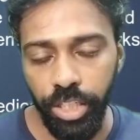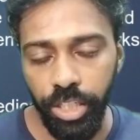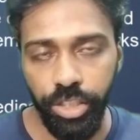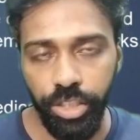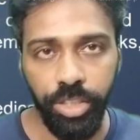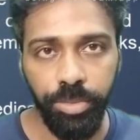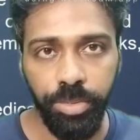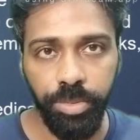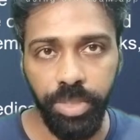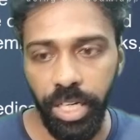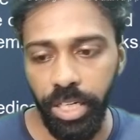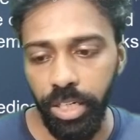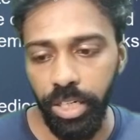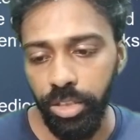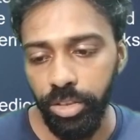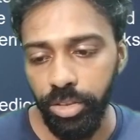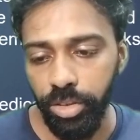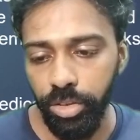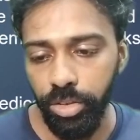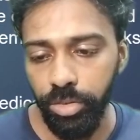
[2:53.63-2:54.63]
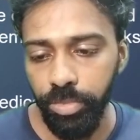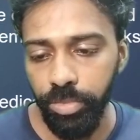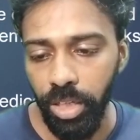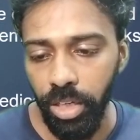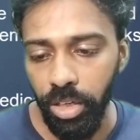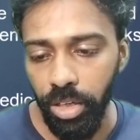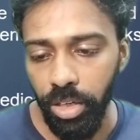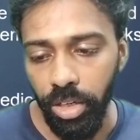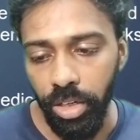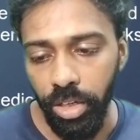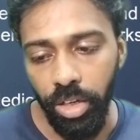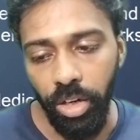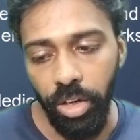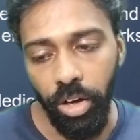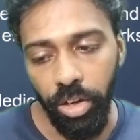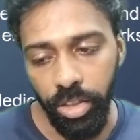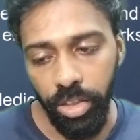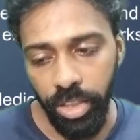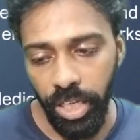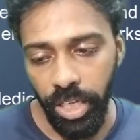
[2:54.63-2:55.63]
right? So
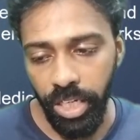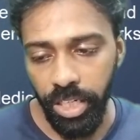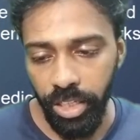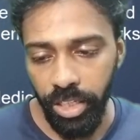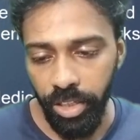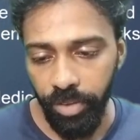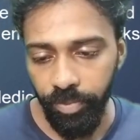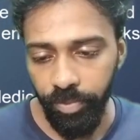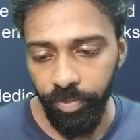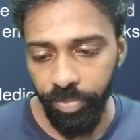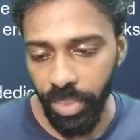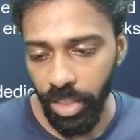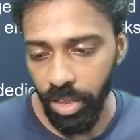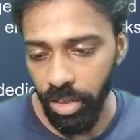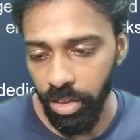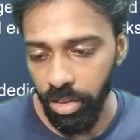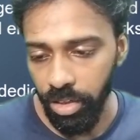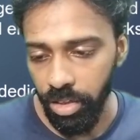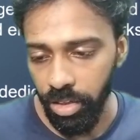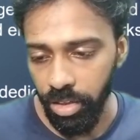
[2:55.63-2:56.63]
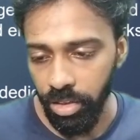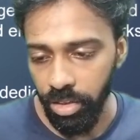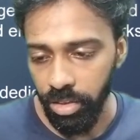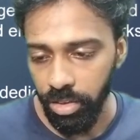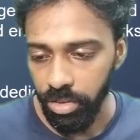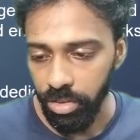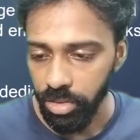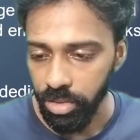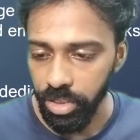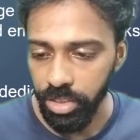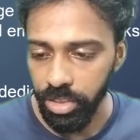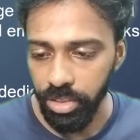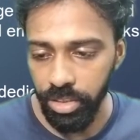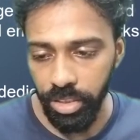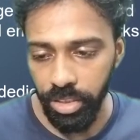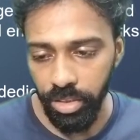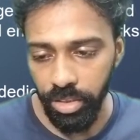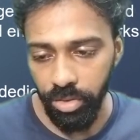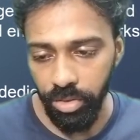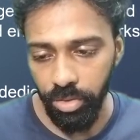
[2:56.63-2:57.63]
on that day this
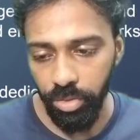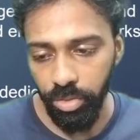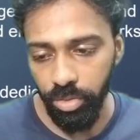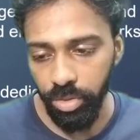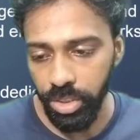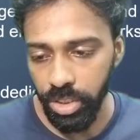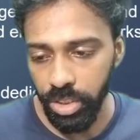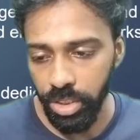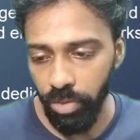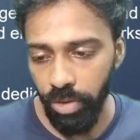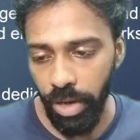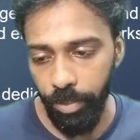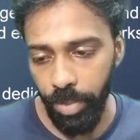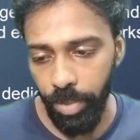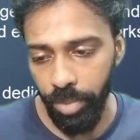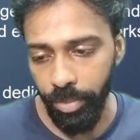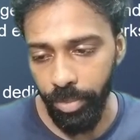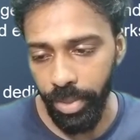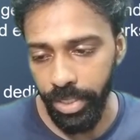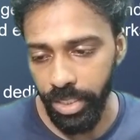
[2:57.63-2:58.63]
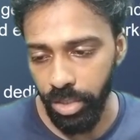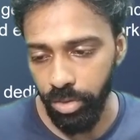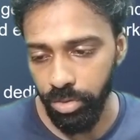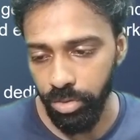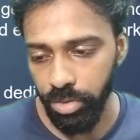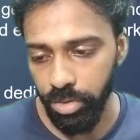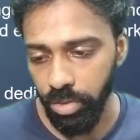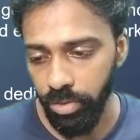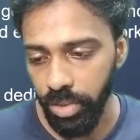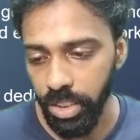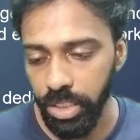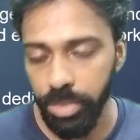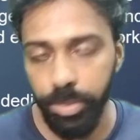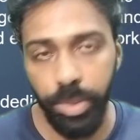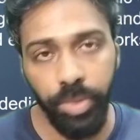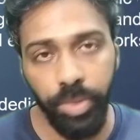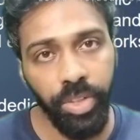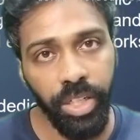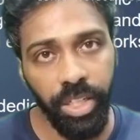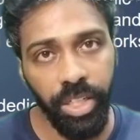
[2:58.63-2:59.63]
Utsav happened, Maitri Utsav. It's
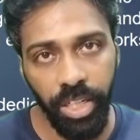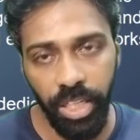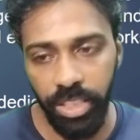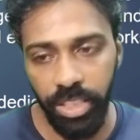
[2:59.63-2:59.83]
between India and Sri